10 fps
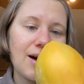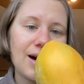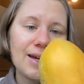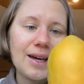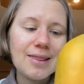
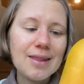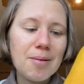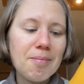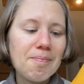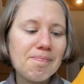I got
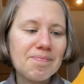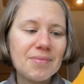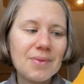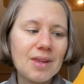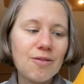them
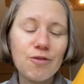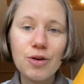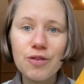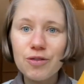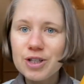for
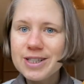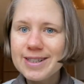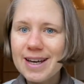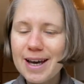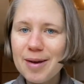the first
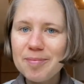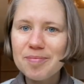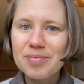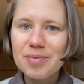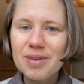time
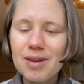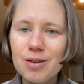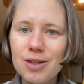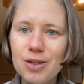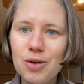
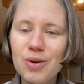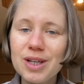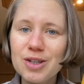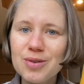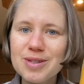
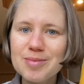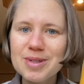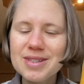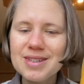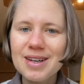during
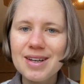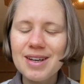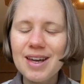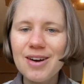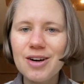Christmas and
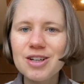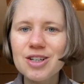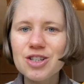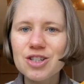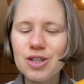they are
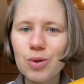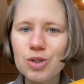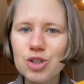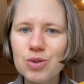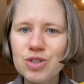so
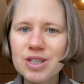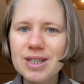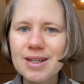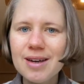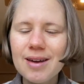
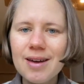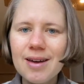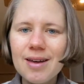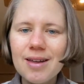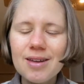juicy.
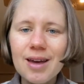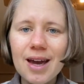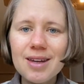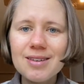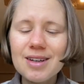
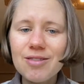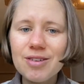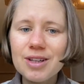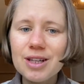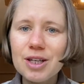I
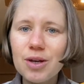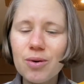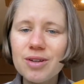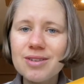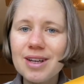definitely
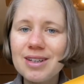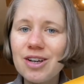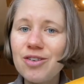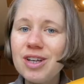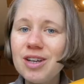noticed that they
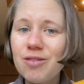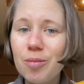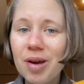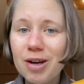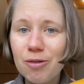are even
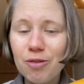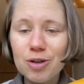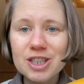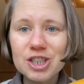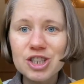better for
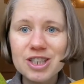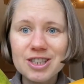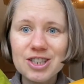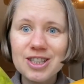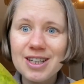
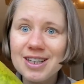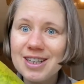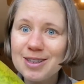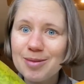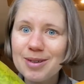digestion than
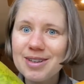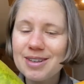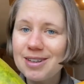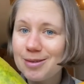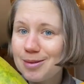these ones,
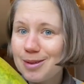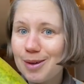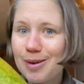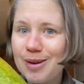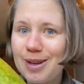and these ones are
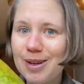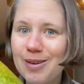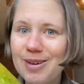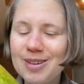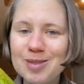already
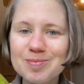good.